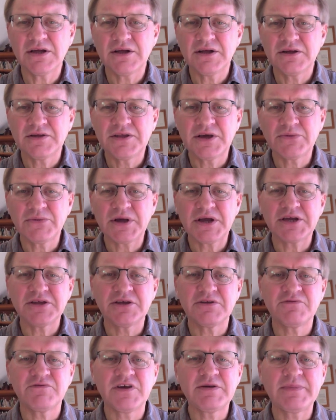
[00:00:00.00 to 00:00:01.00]
They reckon that
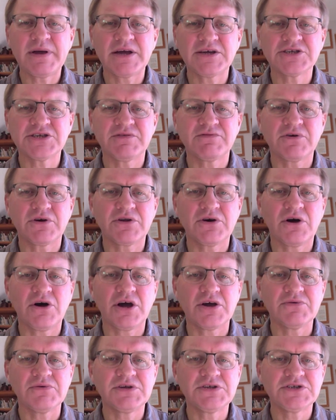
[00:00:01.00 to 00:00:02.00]
females have got a
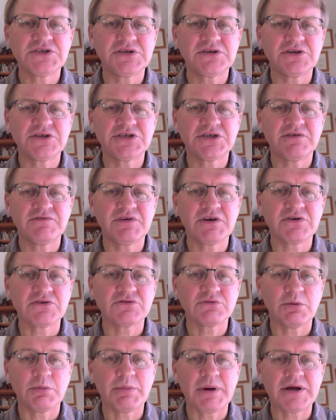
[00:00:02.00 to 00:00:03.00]
higher incidence of
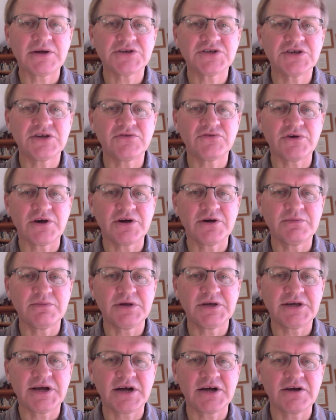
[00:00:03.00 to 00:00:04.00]
irritable bowel syndrome,
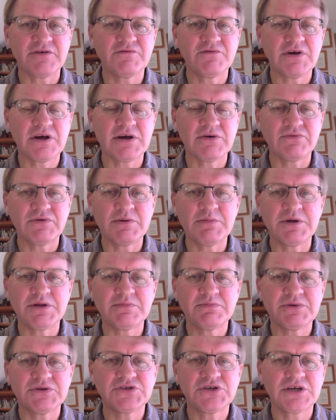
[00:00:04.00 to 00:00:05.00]
younger uh, women
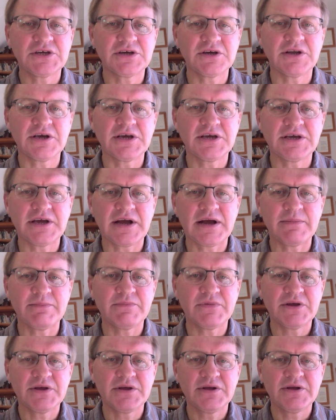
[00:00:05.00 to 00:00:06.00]
particularly.
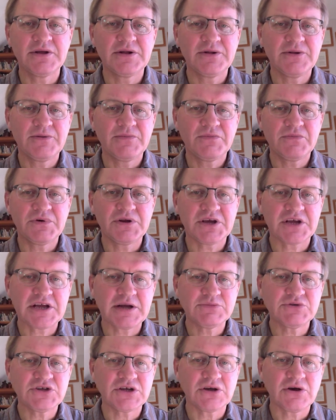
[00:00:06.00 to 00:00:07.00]
Um, when it
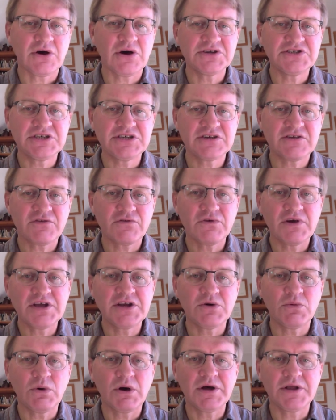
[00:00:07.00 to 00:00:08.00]
comes to guys, it's three
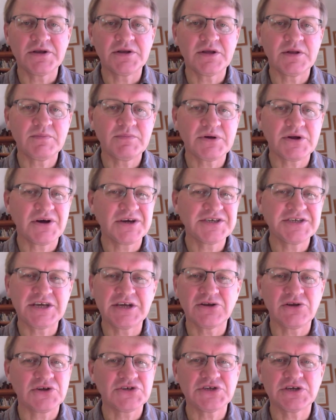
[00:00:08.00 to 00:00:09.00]
to one. But I see
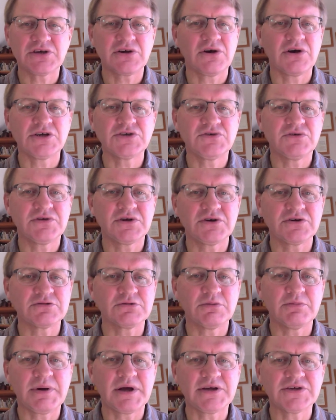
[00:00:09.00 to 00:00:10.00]
lots of guys with
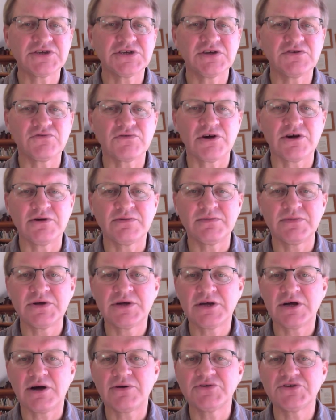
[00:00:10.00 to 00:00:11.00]
irritable bowel syndrome.
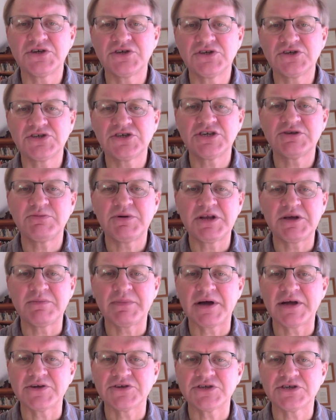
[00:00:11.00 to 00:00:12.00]
I would see just as many
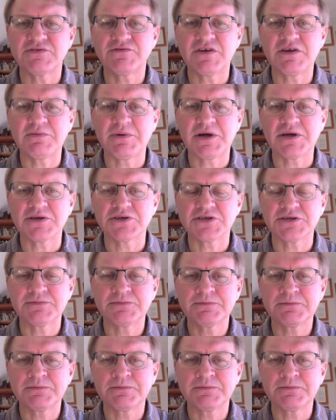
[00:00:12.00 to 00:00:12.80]
males as females.